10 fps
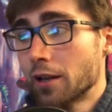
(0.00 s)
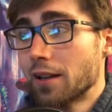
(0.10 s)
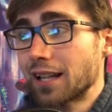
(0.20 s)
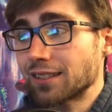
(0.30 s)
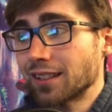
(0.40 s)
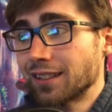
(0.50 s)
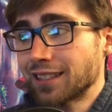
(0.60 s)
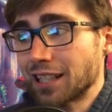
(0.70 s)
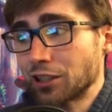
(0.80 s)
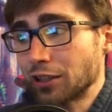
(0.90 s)
That's going to
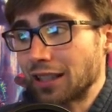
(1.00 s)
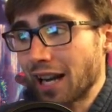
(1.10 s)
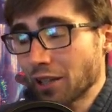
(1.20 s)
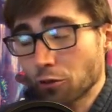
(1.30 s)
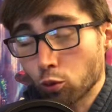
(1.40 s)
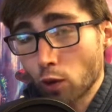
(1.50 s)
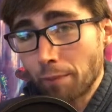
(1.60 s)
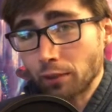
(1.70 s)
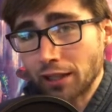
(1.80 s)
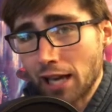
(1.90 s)
essentially kind of
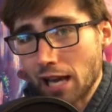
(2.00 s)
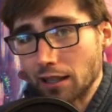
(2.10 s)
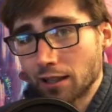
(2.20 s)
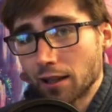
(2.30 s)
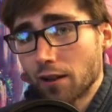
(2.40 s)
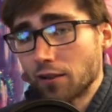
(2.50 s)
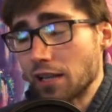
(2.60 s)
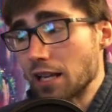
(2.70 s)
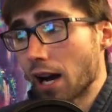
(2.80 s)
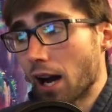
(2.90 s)
replicate the